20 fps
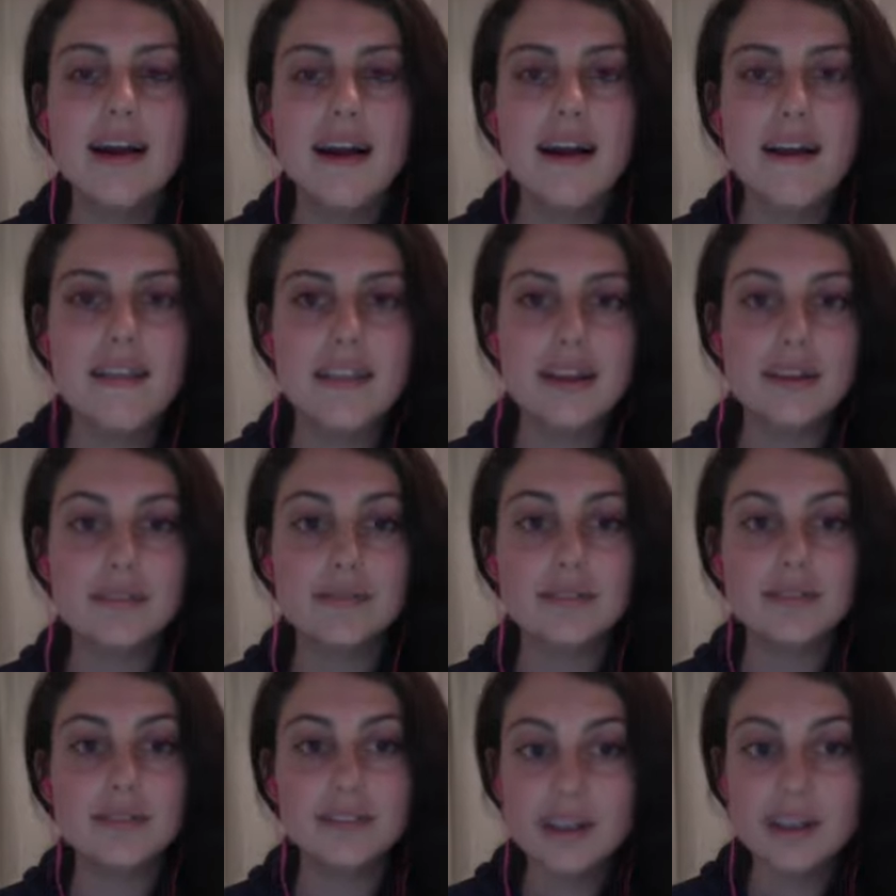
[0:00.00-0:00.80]
And then
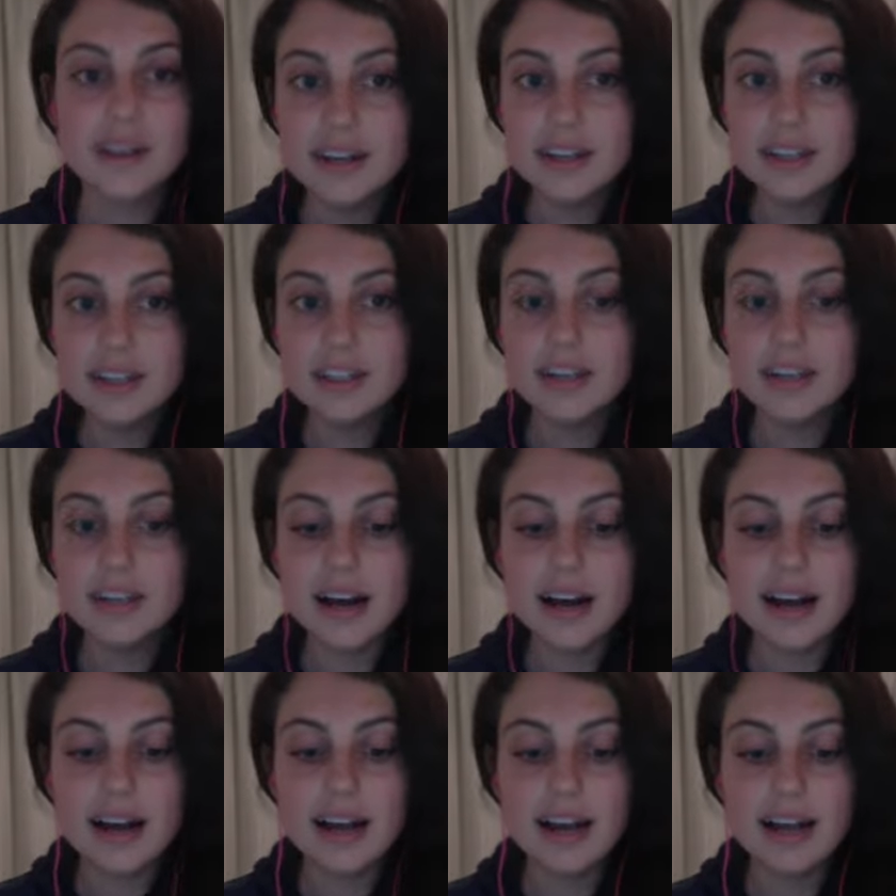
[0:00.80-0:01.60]
for lunch,
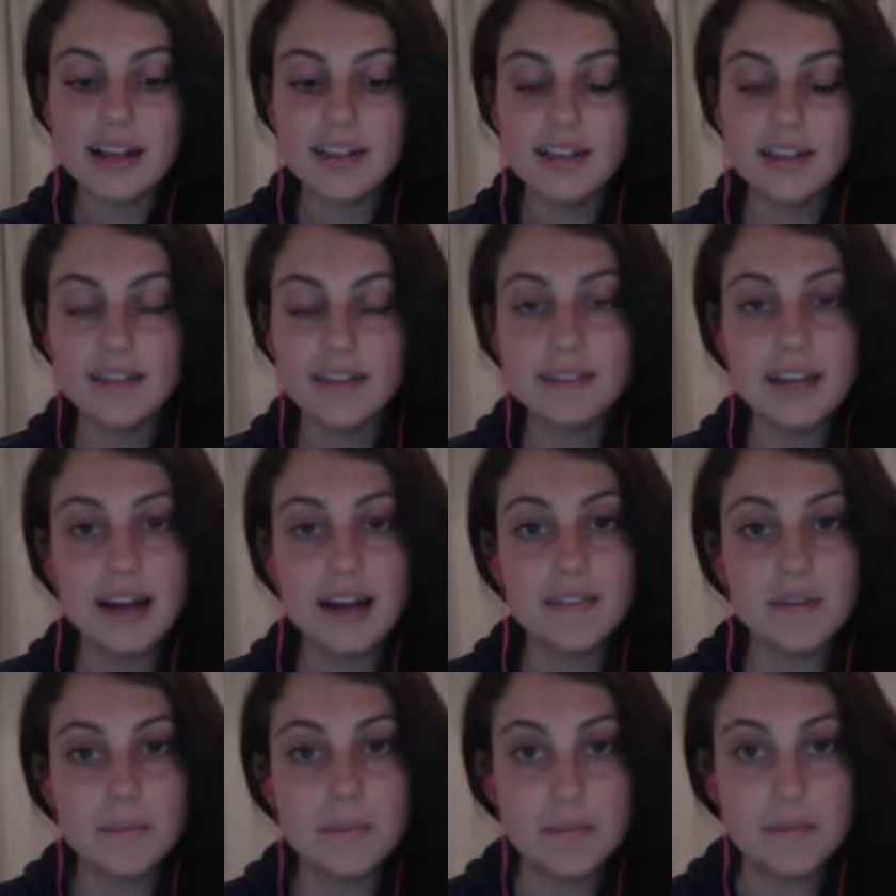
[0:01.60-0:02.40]
I love to
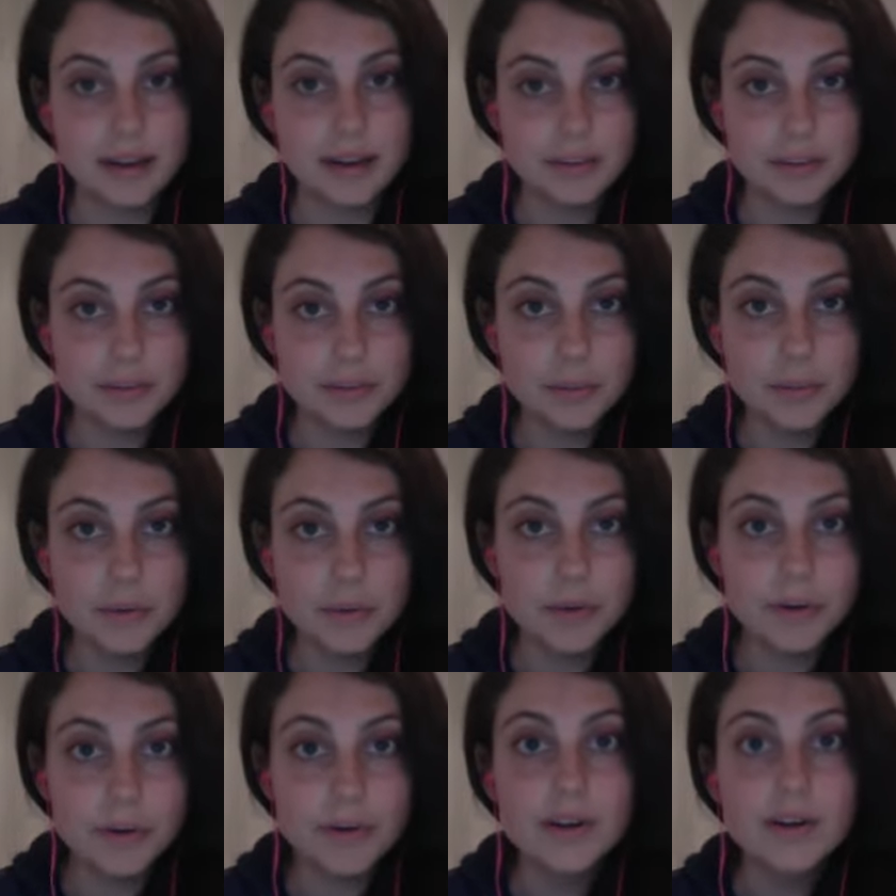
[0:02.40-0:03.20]
have a macro
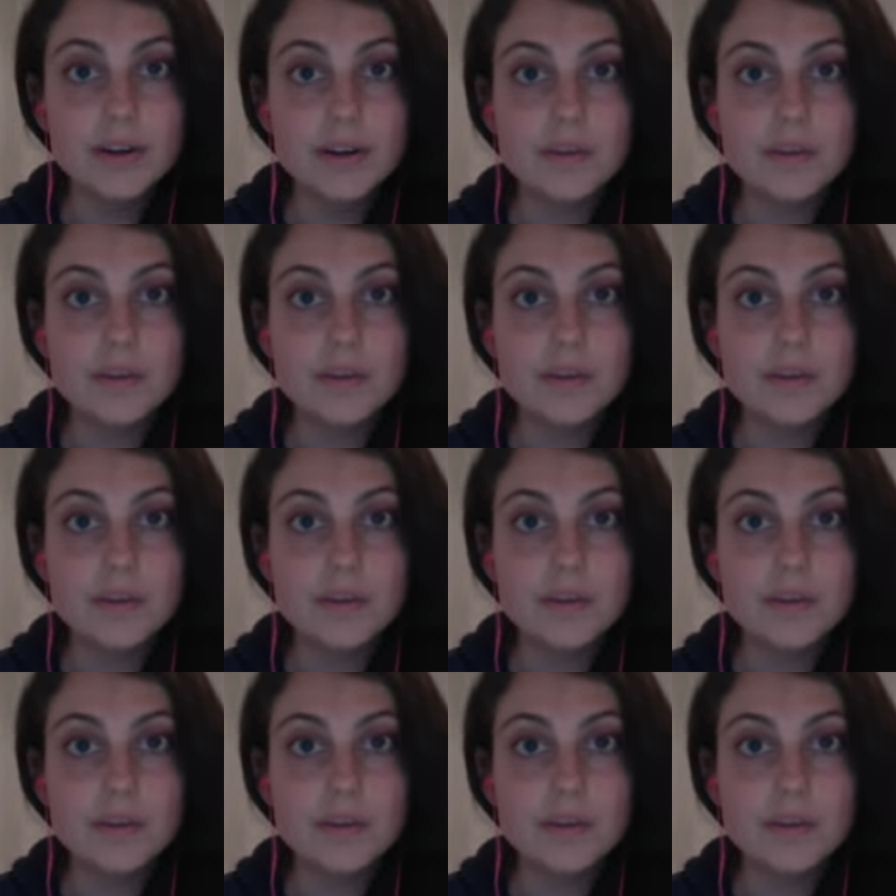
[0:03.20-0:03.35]
bowl,